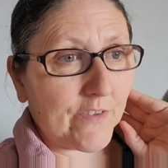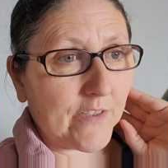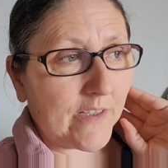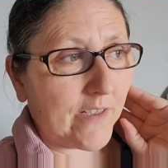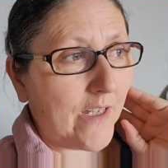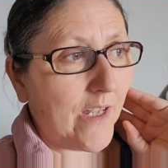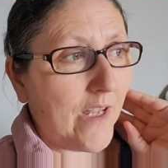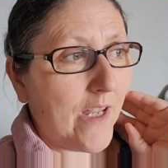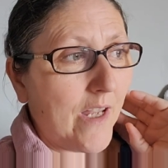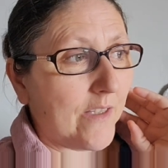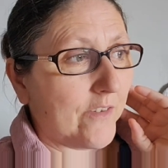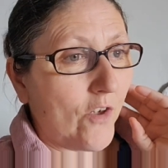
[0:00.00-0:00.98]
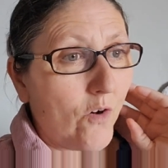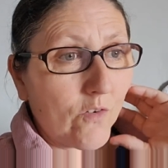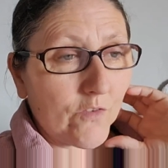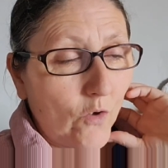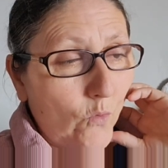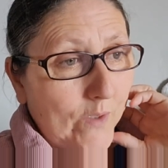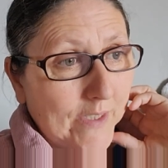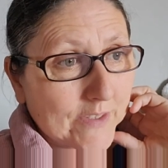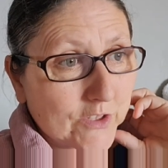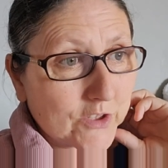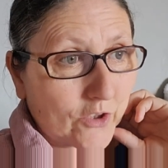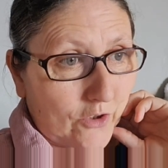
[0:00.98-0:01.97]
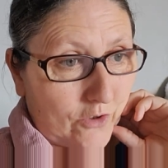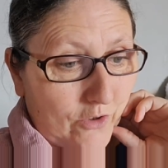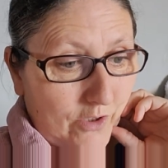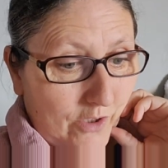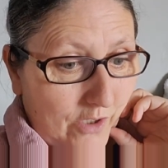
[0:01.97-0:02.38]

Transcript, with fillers: it. No, no get done.